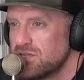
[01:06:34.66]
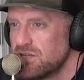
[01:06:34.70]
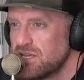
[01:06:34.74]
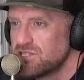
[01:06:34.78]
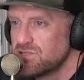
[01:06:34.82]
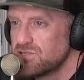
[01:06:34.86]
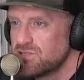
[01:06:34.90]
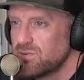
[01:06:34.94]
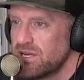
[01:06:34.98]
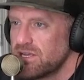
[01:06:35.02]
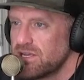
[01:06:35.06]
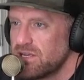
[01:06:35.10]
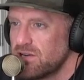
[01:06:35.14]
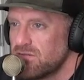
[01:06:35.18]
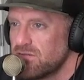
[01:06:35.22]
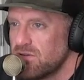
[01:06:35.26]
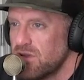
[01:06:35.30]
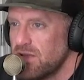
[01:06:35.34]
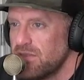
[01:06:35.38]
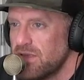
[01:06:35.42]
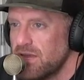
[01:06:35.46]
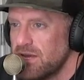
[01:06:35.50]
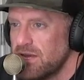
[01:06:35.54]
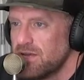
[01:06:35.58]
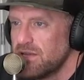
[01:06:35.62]
that's the way to get
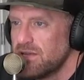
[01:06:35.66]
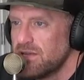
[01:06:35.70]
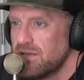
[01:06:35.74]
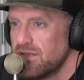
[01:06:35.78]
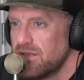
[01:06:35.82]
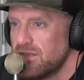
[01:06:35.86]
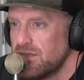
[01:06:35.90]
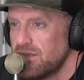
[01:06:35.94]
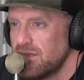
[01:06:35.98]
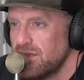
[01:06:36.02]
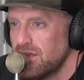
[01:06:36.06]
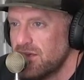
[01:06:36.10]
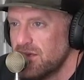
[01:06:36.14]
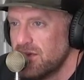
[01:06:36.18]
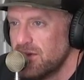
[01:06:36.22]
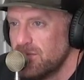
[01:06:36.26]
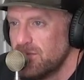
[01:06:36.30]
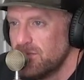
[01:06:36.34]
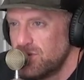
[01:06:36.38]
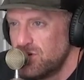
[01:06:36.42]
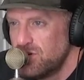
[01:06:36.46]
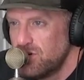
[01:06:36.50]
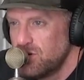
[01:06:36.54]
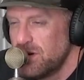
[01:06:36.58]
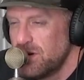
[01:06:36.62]
around that.
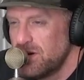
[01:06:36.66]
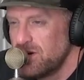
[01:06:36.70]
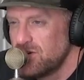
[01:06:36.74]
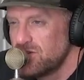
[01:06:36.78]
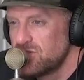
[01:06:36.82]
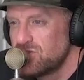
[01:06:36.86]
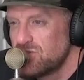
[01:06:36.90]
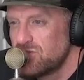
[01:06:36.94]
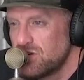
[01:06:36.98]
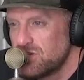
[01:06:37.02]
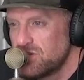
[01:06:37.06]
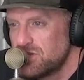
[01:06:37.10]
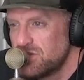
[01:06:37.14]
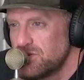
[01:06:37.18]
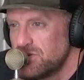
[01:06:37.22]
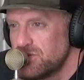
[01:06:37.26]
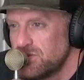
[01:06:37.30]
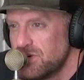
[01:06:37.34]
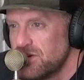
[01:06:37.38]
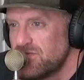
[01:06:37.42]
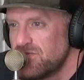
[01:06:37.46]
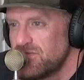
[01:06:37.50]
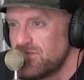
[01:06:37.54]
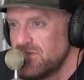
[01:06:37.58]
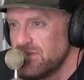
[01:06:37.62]
But do your parents trust you
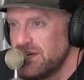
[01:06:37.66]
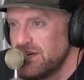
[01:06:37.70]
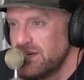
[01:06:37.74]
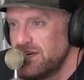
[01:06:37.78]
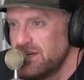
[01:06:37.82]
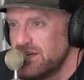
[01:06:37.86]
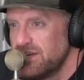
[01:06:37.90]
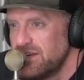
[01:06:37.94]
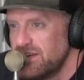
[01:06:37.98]
enough for that?